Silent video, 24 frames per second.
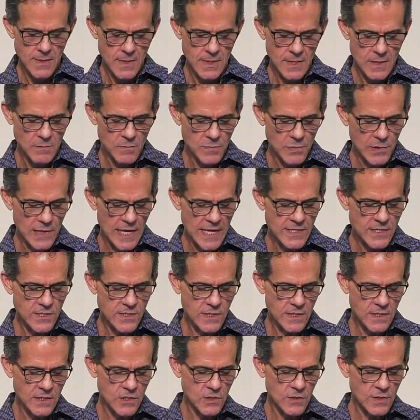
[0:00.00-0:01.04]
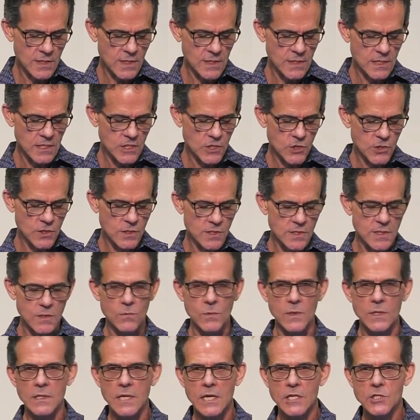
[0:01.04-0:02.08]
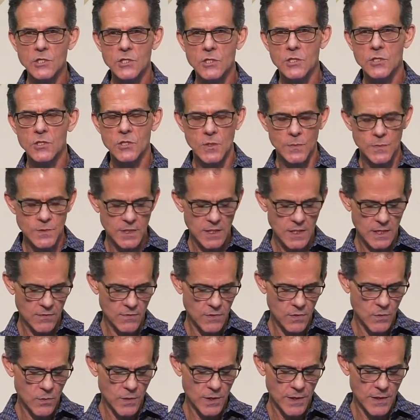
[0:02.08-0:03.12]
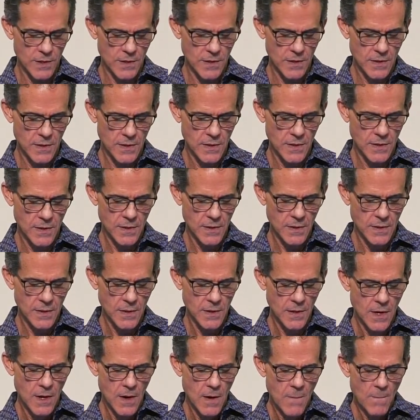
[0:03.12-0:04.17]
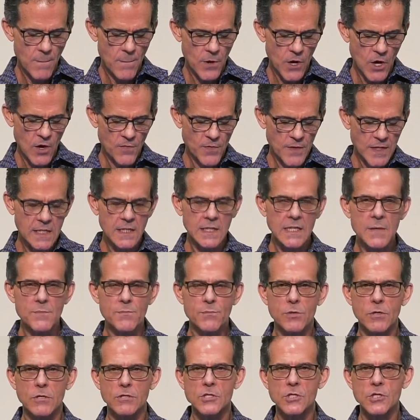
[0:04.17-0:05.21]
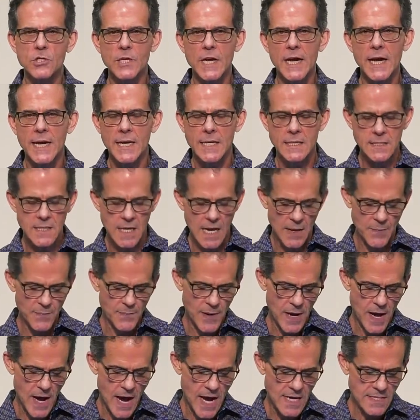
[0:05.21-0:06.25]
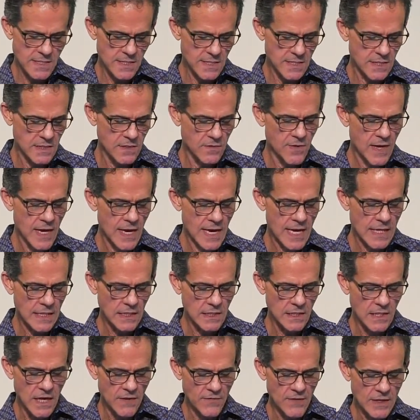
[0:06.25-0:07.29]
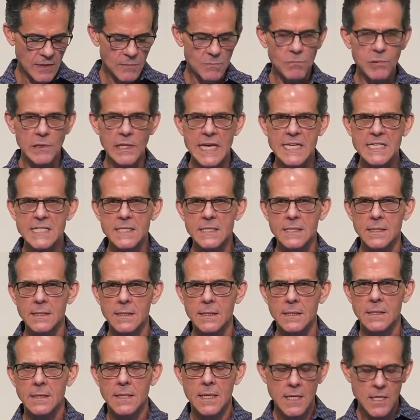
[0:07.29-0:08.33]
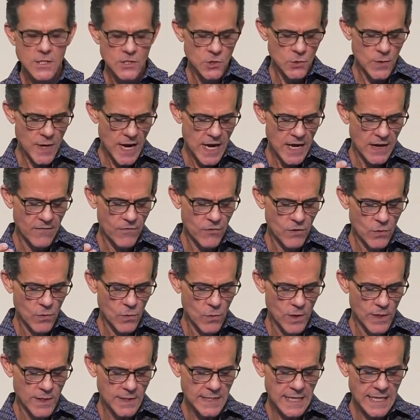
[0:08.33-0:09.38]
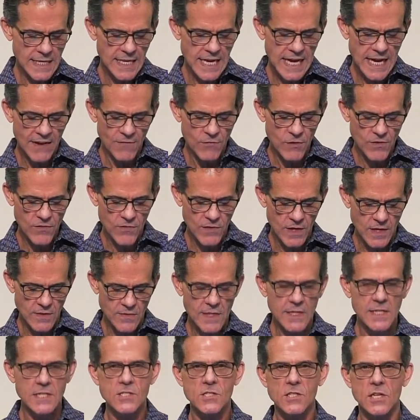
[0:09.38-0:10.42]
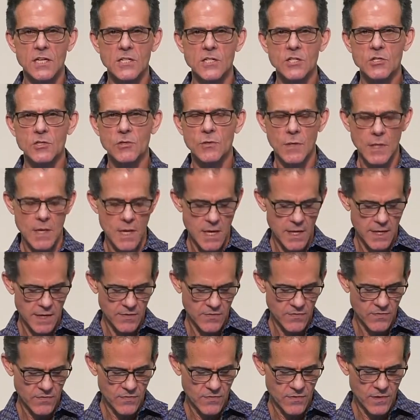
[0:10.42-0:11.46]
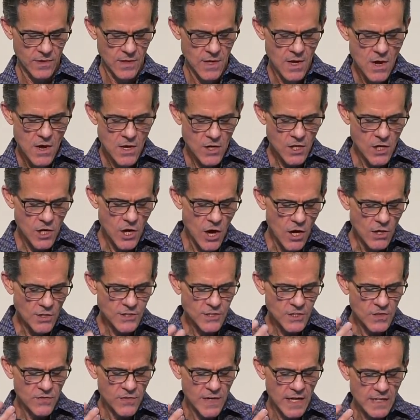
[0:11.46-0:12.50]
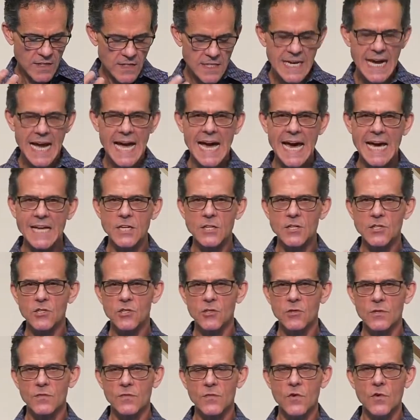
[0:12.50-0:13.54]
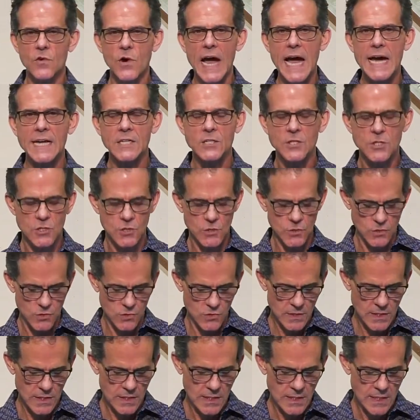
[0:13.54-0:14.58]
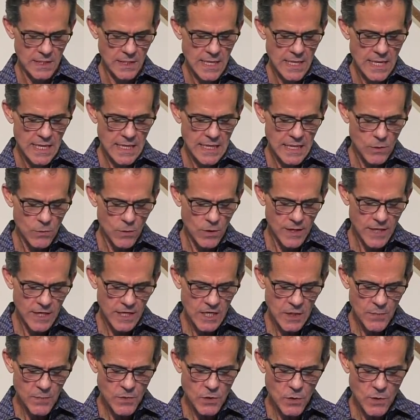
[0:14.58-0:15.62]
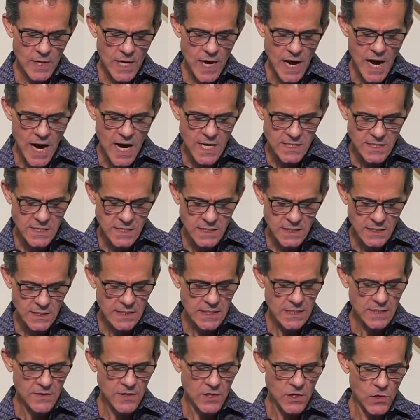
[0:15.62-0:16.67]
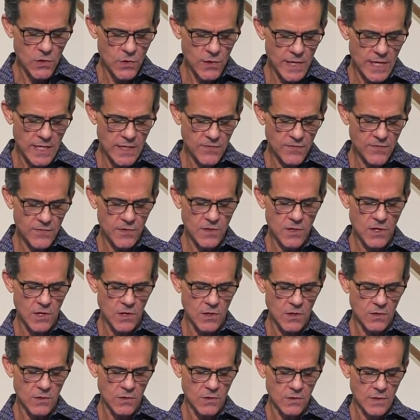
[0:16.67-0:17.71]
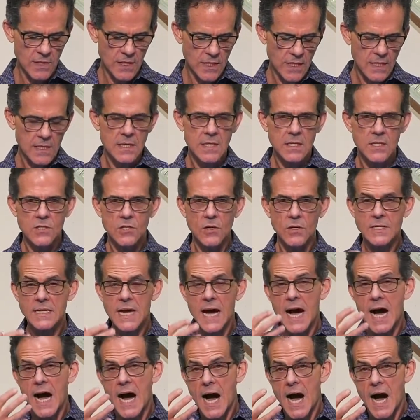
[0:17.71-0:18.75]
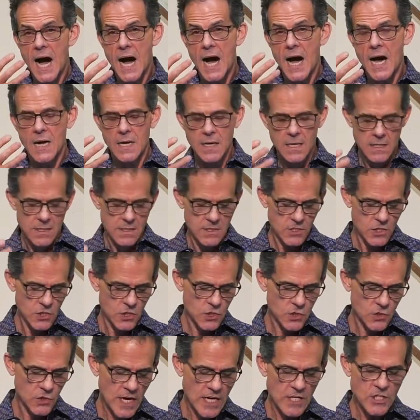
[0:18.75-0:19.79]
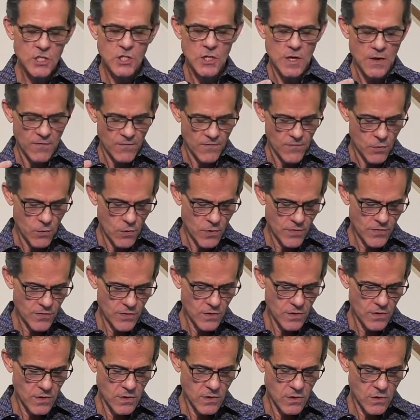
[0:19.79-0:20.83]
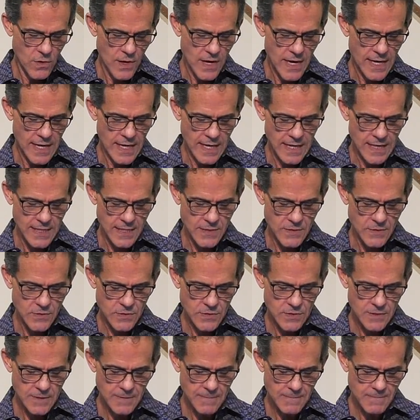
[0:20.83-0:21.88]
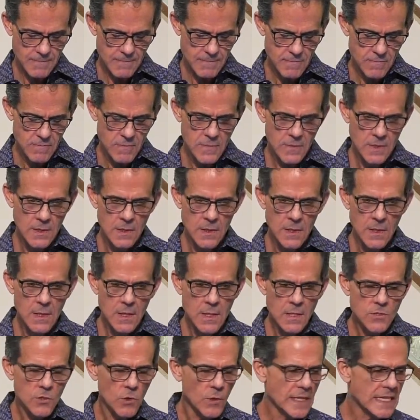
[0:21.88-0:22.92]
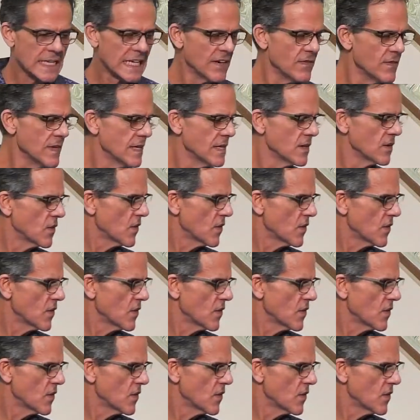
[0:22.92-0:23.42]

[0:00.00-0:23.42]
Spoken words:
in blessing to conditions and relationships everywhere. Perfectly project a positive and loving blessing to everyone and everything that has touched your life. Cultivate the attitude of gratitude. It will keep you constantly in the creative flow. Todah, stretch forth your hands. So giving